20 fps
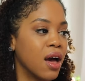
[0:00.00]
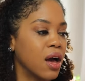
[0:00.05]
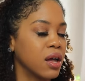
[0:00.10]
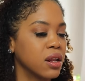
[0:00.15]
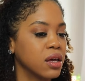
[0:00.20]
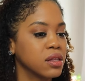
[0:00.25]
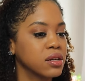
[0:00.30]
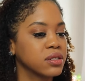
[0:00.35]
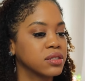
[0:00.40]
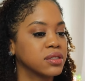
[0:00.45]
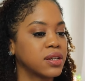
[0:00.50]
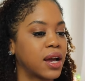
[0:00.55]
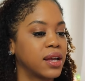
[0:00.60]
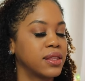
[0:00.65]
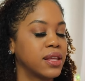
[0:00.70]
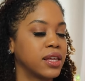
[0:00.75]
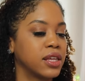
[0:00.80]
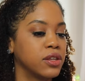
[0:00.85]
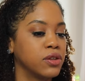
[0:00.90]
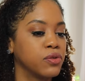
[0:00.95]
Another
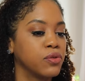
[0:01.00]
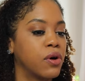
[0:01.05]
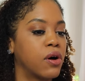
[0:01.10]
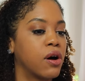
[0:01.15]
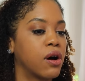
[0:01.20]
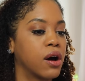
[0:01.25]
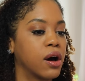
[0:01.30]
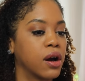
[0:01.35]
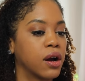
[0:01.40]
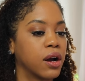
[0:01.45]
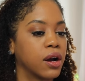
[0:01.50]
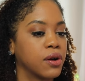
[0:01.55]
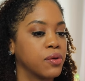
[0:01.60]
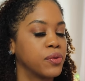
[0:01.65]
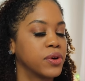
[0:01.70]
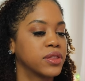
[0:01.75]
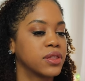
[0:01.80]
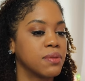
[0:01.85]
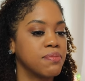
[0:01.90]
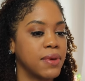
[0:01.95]
sign that you are
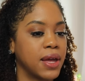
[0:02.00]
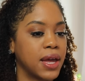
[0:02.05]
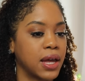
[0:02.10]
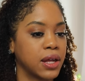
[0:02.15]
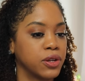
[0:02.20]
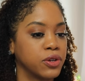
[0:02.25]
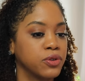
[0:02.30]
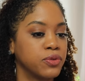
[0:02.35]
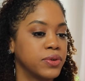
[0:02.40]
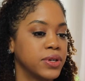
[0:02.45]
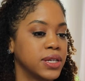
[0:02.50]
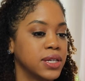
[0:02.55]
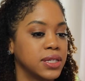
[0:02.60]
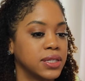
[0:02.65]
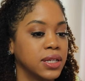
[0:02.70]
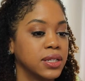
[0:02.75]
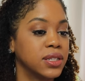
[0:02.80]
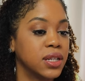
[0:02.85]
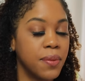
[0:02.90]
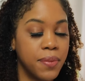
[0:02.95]
with a man who
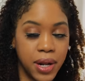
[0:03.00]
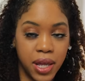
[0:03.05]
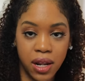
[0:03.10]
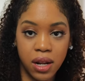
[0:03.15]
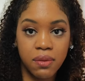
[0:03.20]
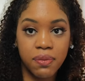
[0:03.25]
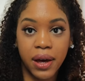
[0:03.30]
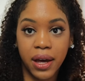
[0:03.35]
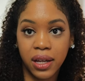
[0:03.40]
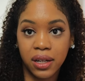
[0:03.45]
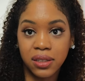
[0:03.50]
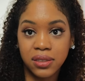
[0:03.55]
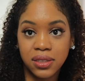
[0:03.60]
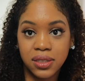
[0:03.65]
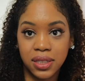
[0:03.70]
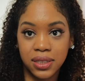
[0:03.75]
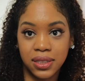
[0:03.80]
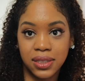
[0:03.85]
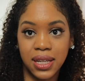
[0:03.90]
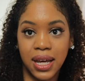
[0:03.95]
is intimidated by your
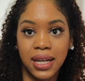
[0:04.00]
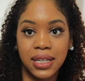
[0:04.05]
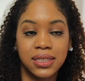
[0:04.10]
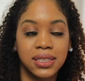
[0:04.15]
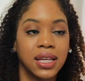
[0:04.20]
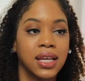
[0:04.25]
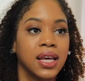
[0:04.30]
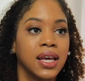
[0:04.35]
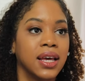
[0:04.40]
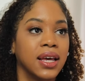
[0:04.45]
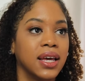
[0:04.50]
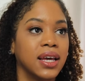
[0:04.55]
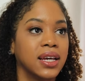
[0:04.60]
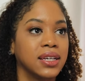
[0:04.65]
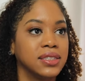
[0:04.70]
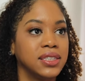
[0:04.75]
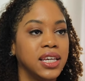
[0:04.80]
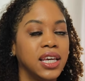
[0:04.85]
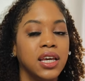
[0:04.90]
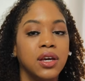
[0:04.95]
success
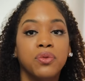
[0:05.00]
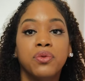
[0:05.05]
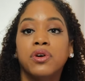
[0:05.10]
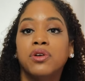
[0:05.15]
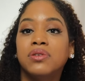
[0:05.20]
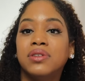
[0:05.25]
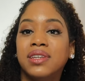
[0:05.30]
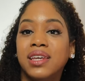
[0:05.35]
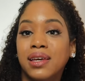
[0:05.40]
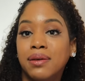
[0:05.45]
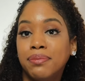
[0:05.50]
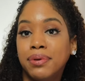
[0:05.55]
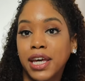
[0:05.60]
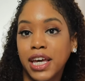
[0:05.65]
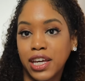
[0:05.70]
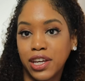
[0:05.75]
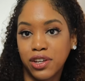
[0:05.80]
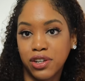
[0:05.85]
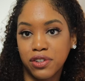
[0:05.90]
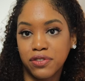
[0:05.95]
is he will
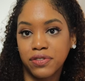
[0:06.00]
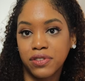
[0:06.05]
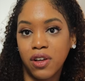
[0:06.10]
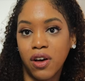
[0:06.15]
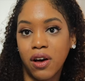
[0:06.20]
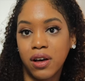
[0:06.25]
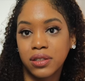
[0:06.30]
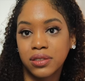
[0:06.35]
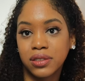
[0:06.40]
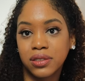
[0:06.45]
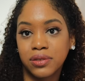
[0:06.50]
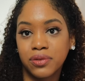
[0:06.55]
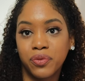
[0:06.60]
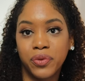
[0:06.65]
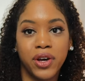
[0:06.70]
nitpick your flaws.